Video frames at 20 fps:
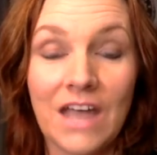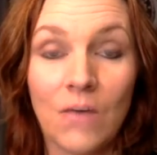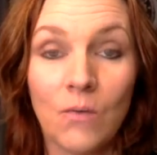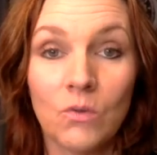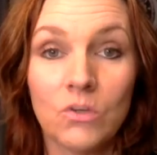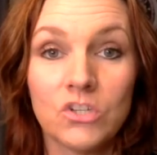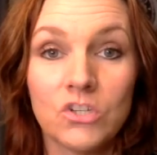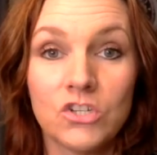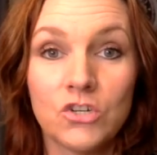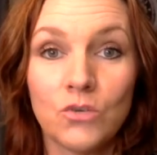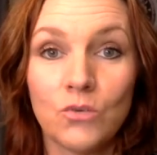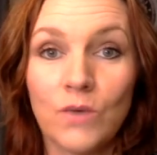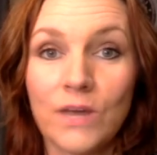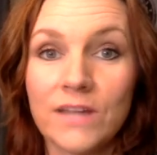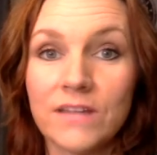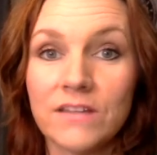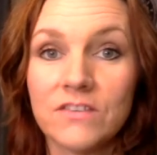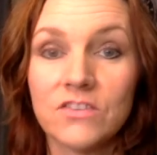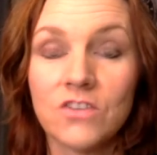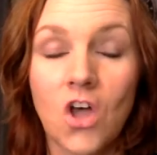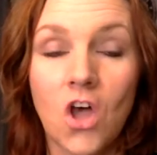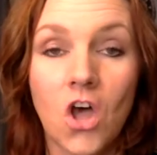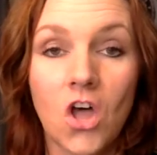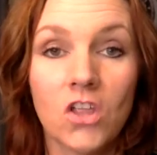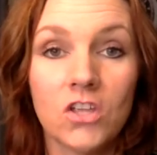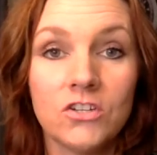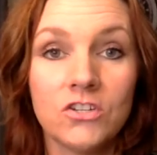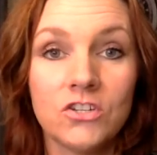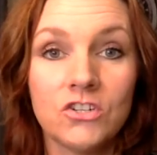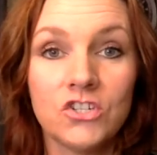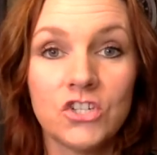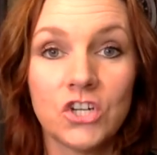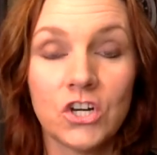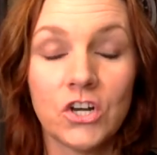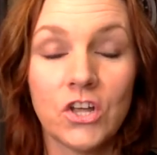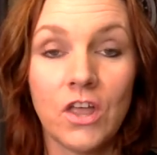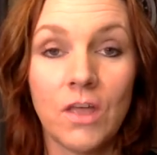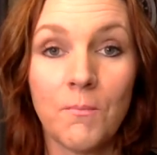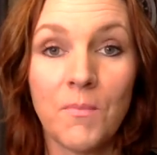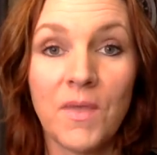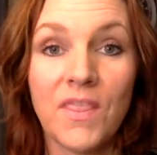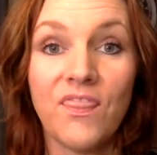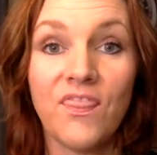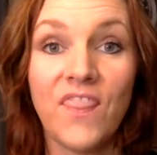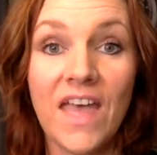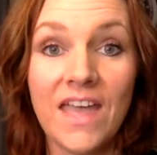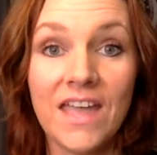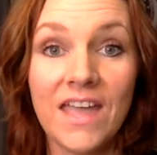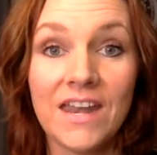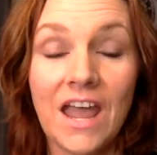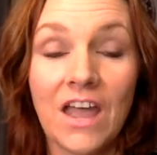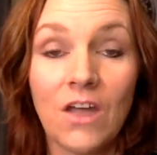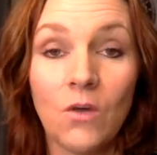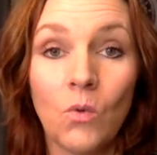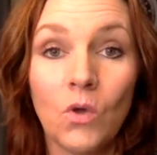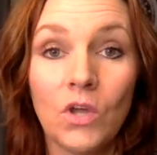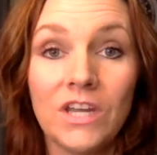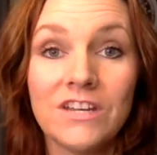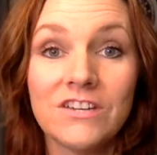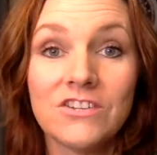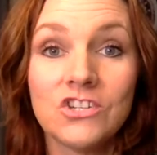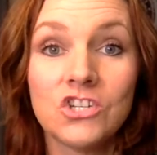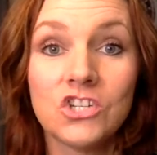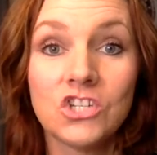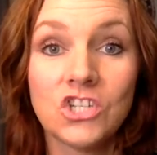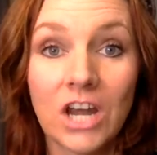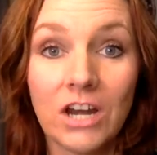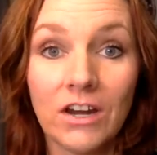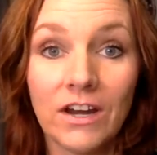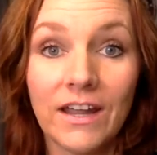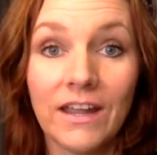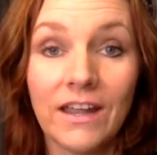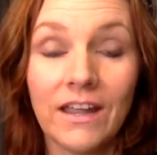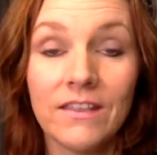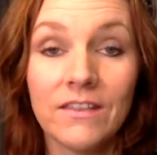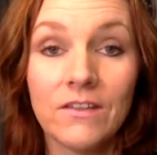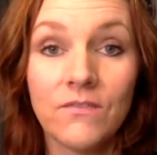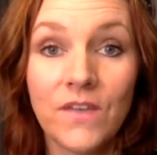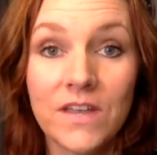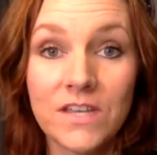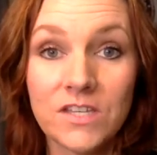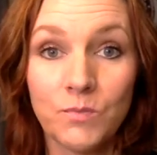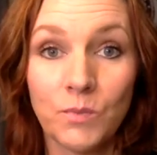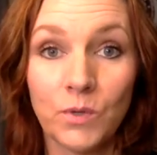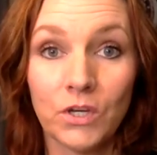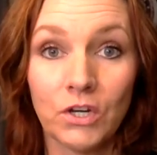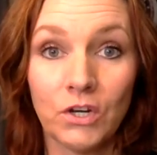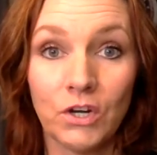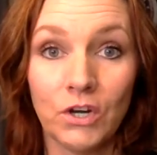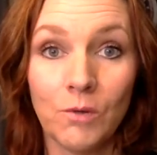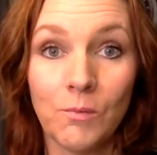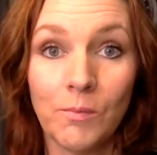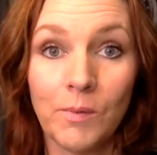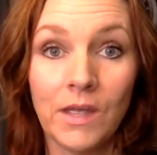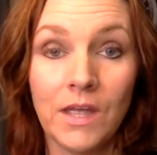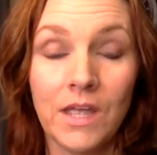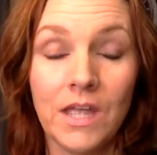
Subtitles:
I want you to write this all in your journal, but then I want you to share it in the Facebook group,